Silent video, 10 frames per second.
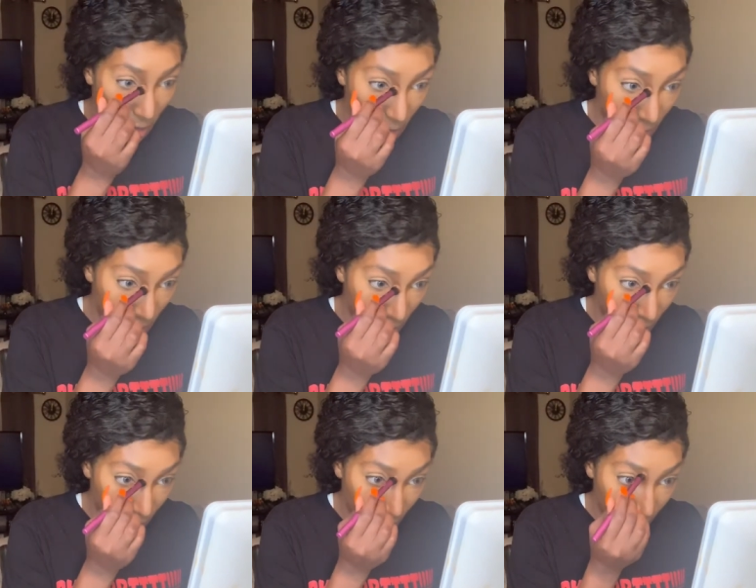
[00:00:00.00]

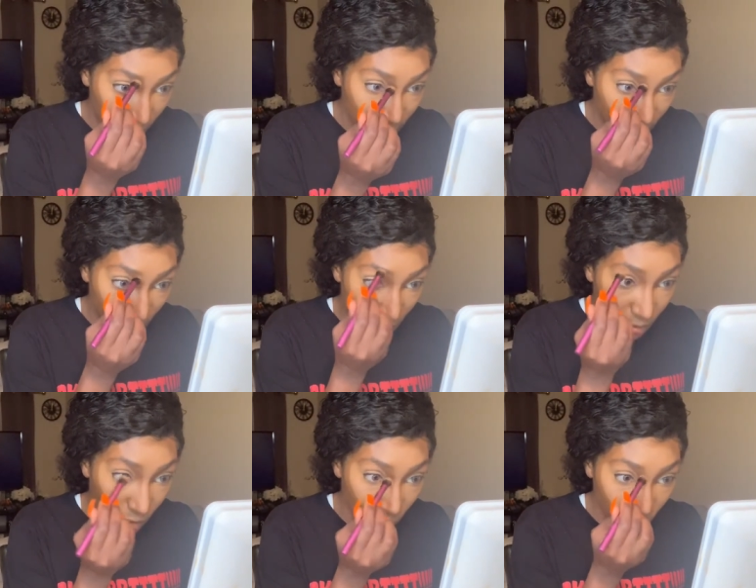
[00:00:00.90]
And that's how
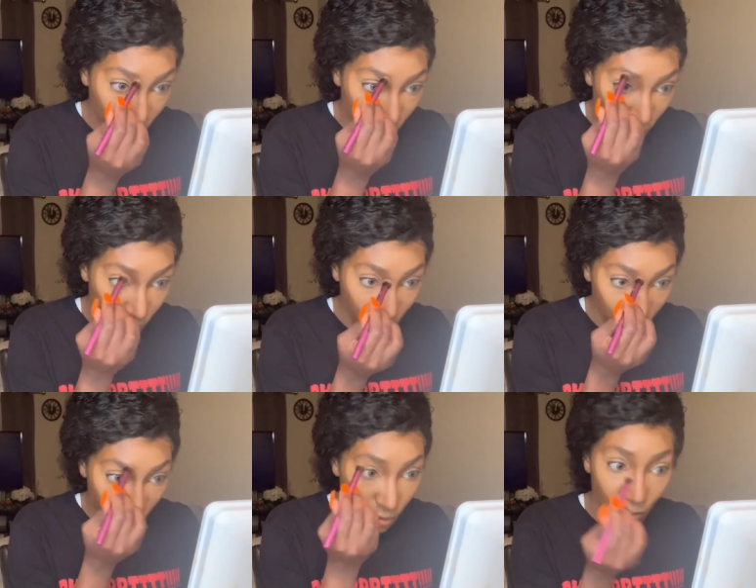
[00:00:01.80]
I'm going to